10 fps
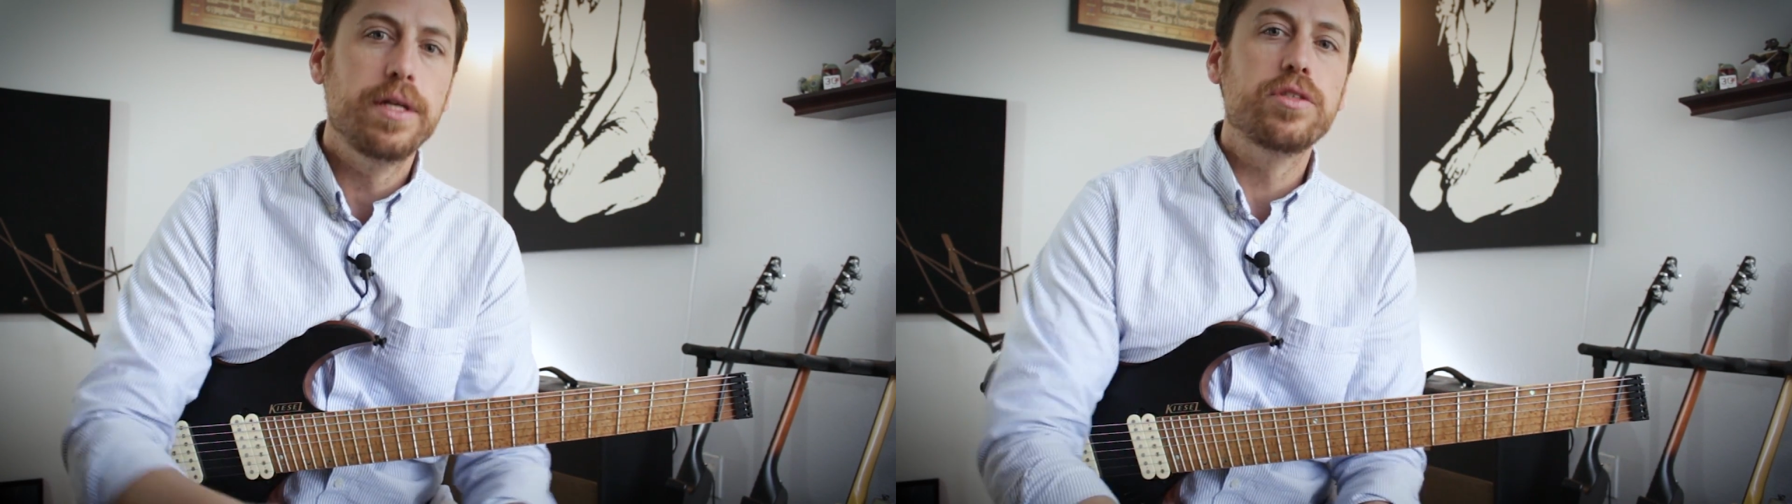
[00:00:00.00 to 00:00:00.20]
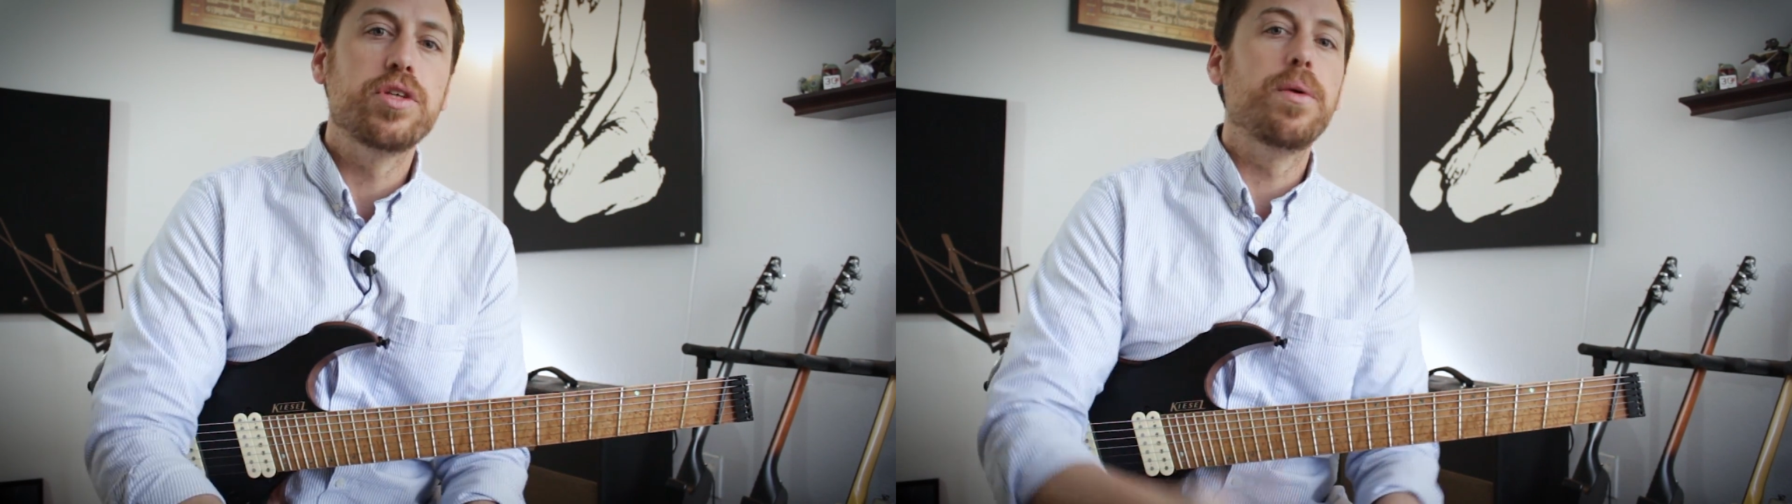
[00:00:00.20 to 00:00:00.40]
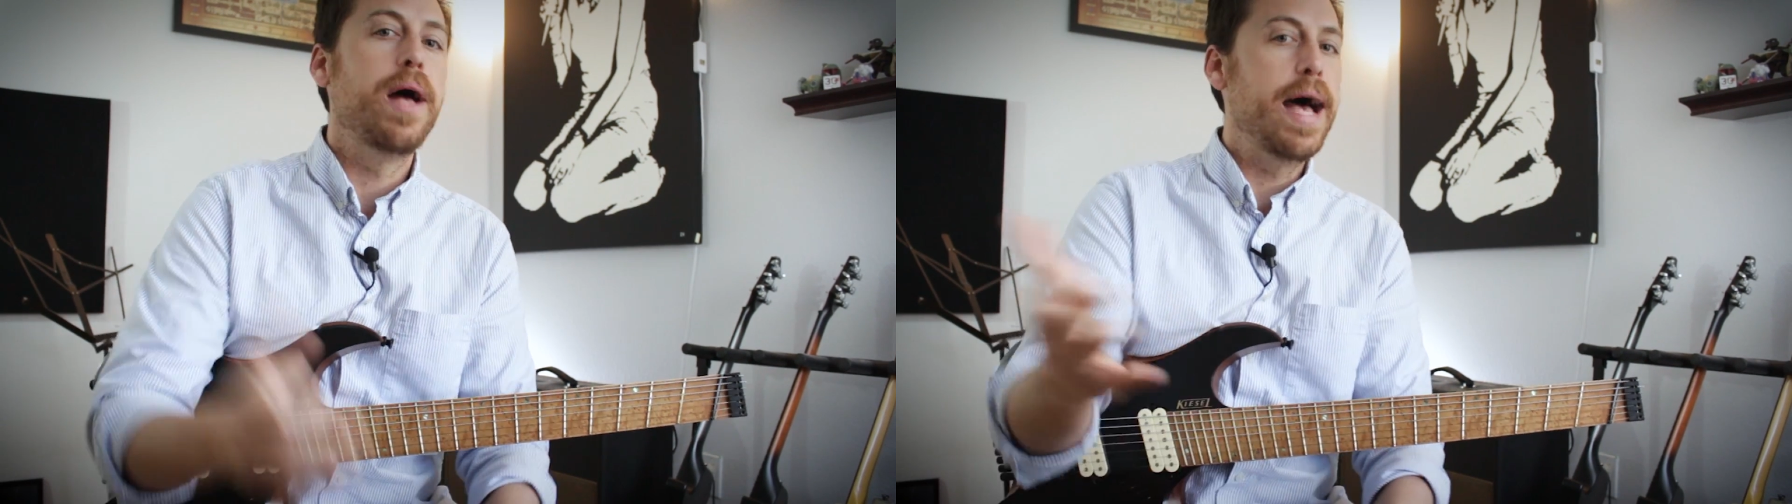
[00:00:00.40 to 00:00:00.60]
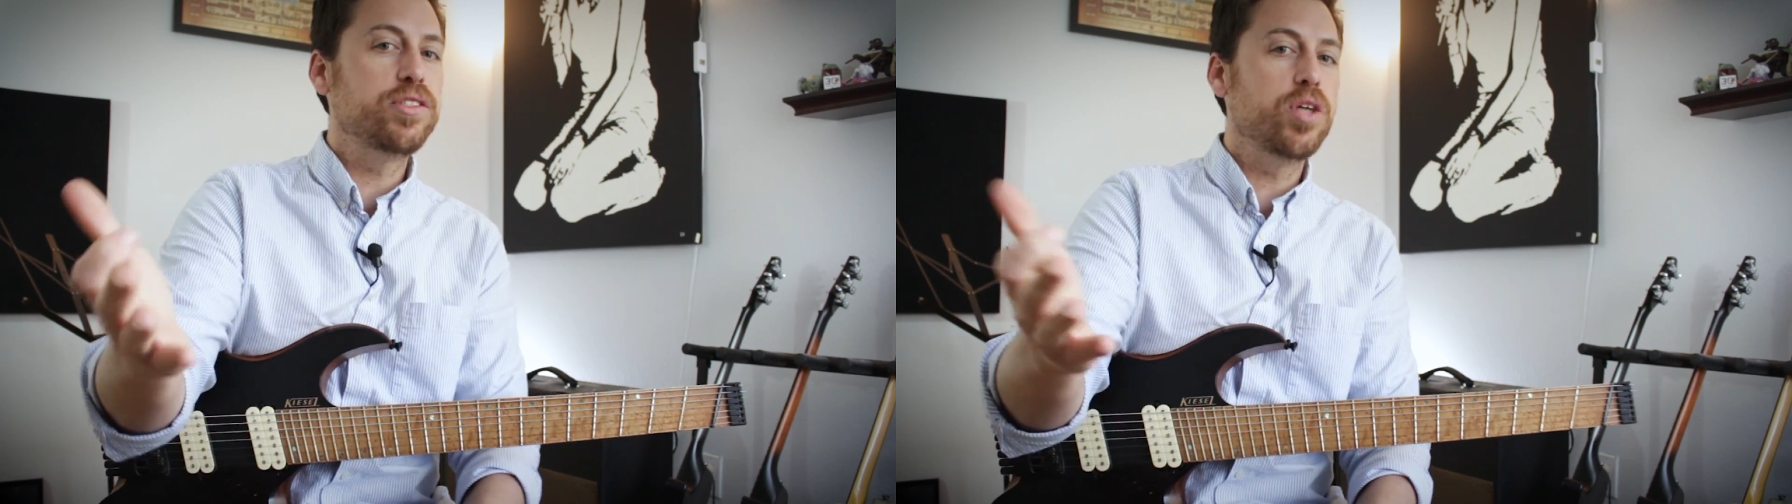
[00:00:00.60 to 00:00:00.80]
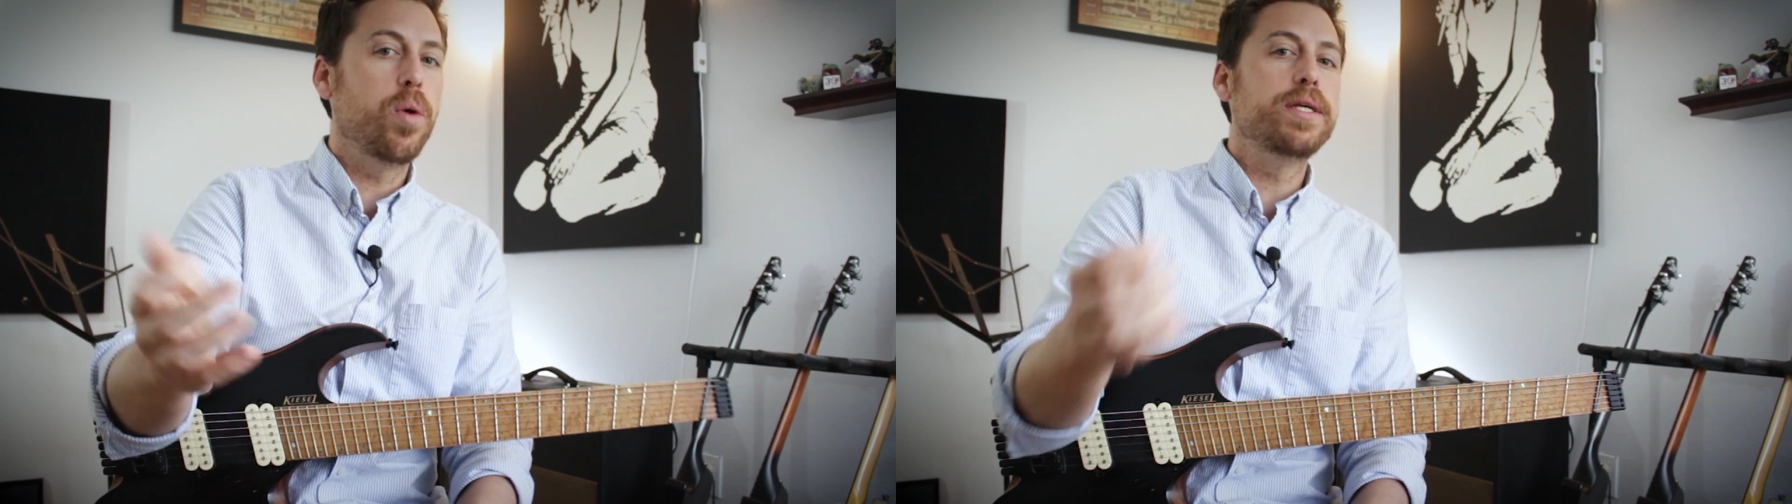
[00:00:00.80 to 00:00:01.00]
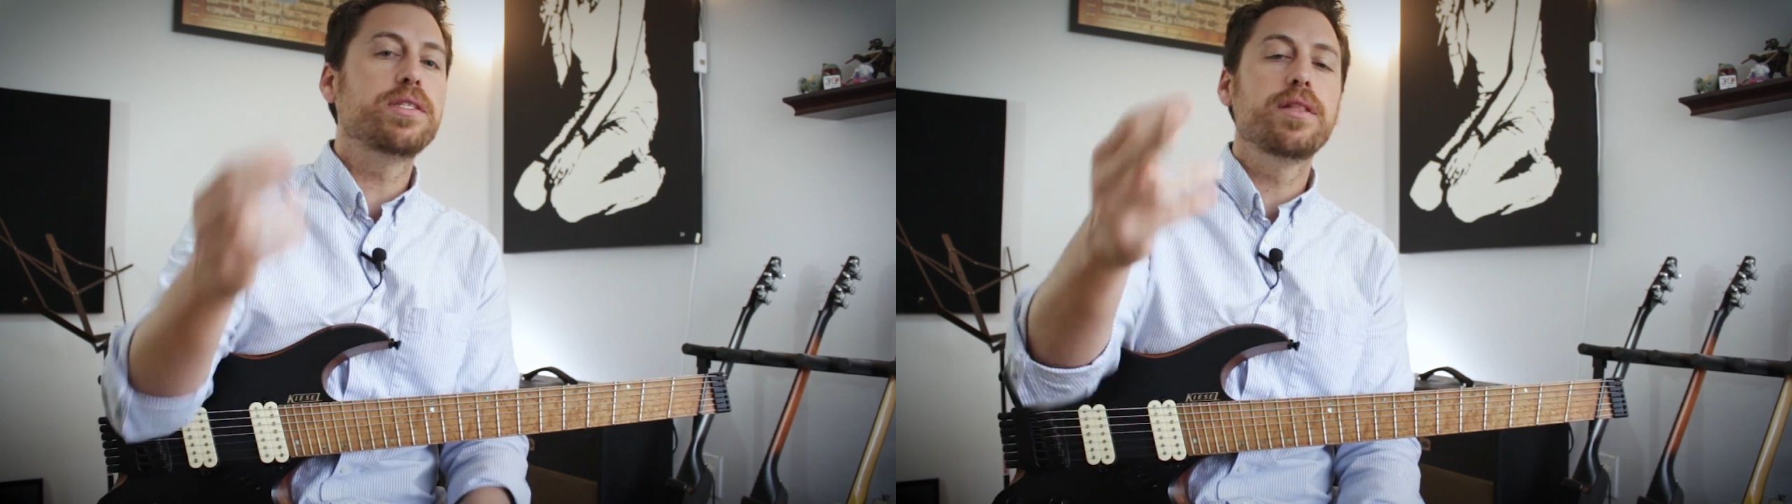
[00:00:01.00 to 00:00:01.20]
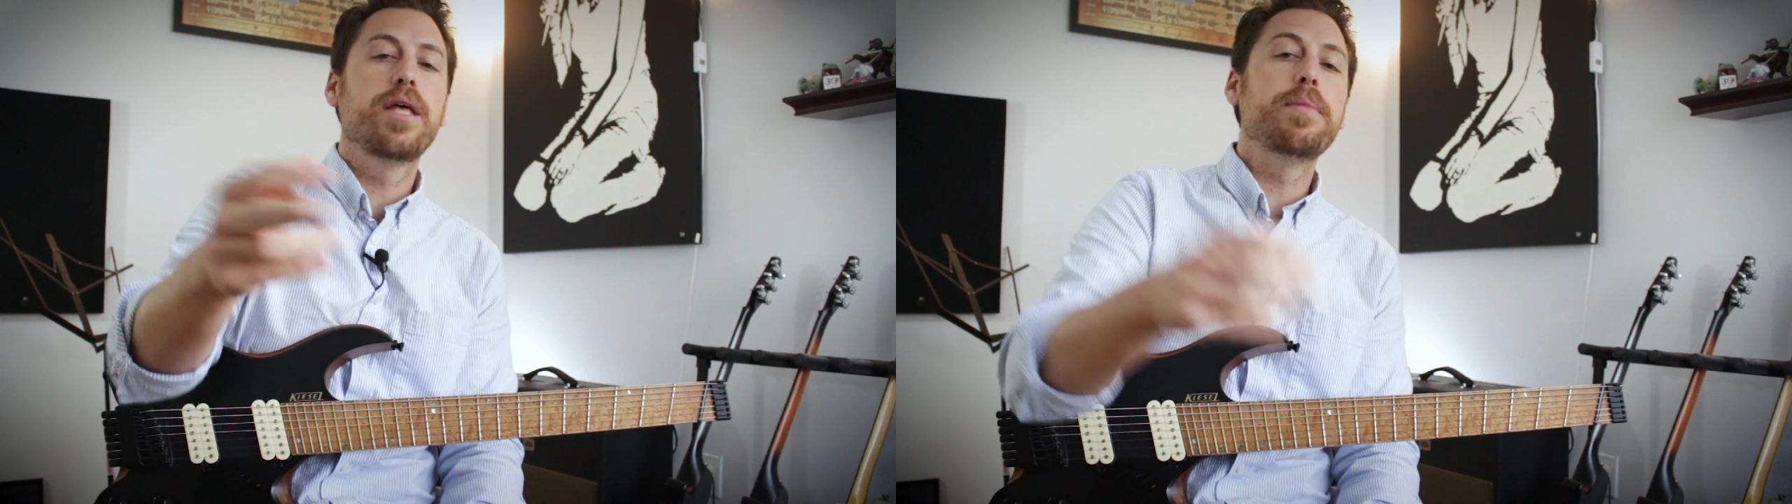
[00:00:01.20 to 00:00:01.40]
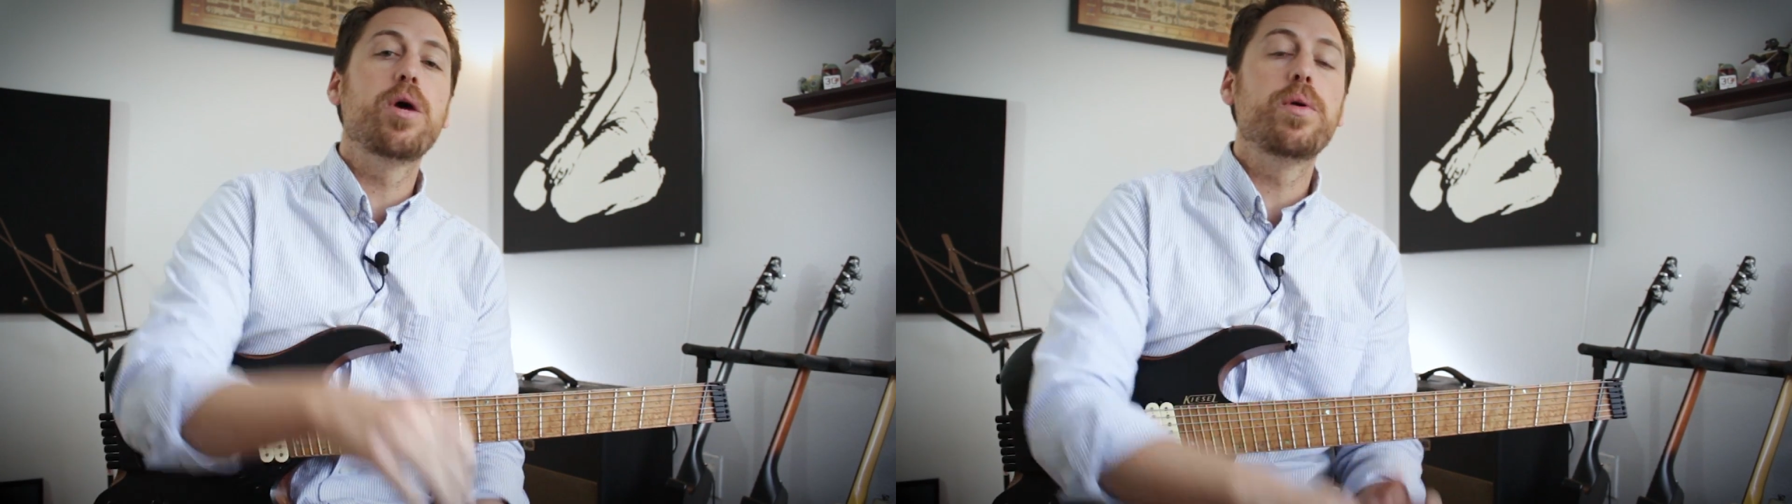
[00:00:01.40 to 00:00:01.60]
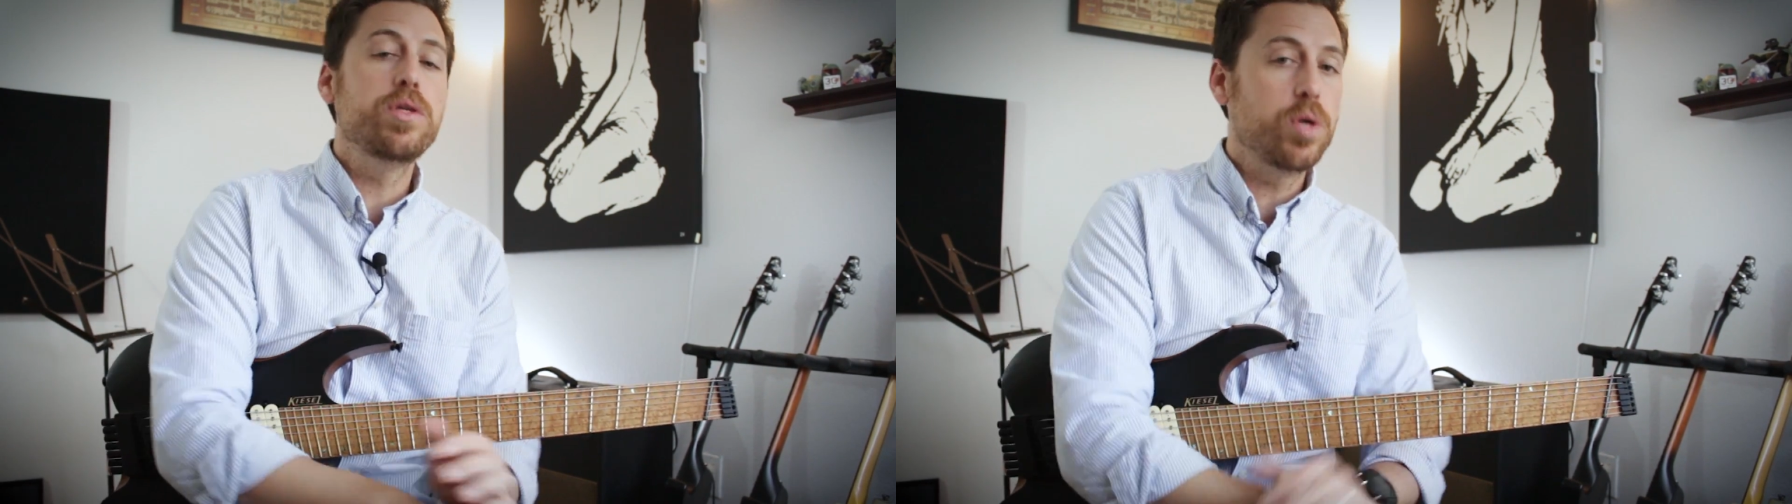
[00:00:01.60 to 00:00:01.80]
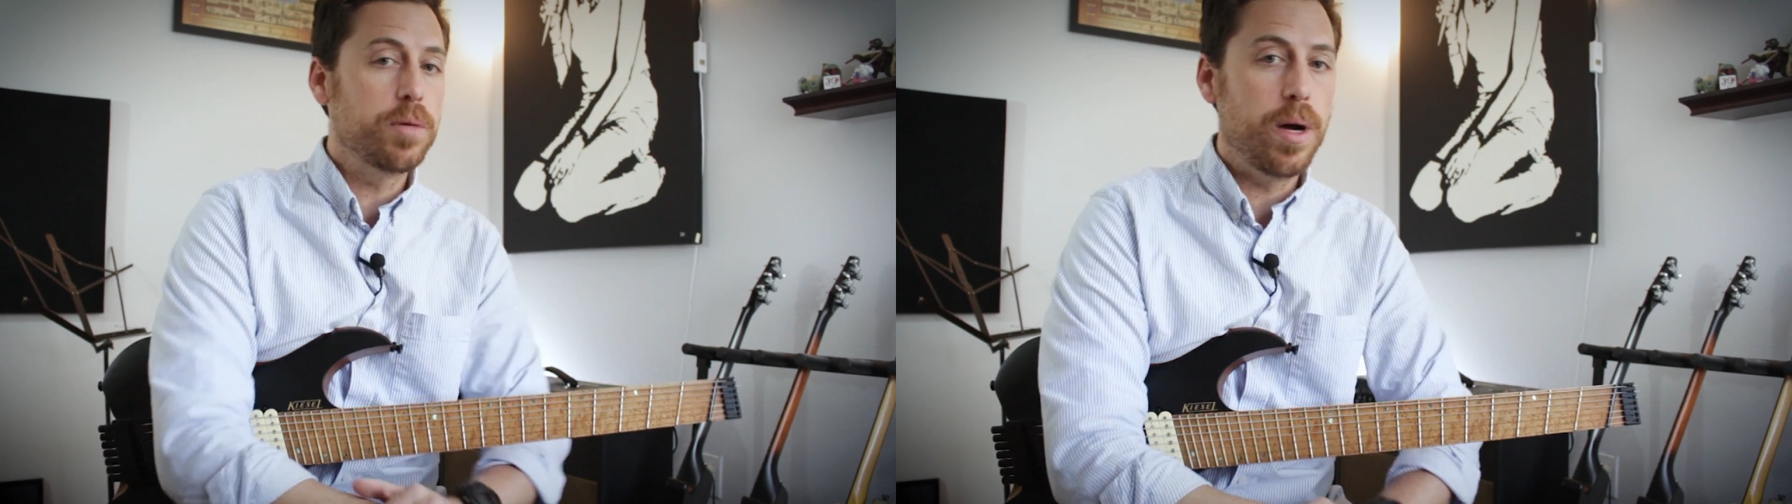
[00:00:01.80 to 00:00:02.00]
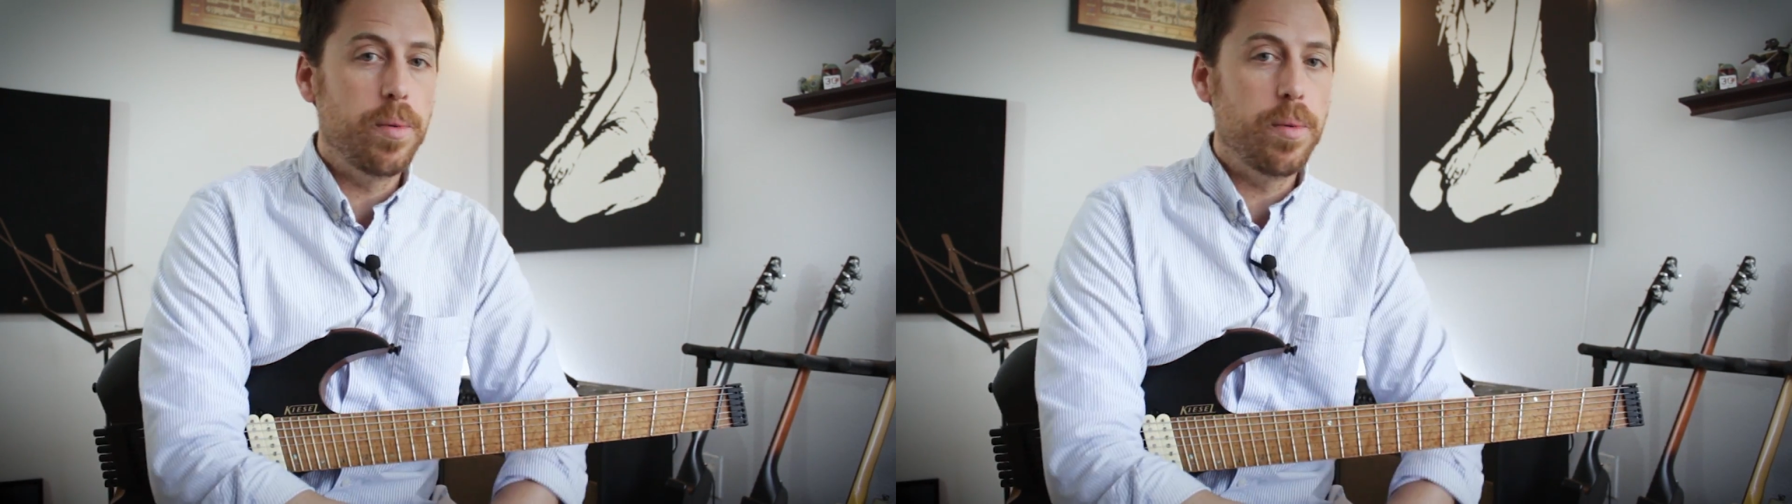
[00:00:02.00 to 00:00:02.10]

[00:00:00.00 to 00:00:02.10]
So as always, let me know what you come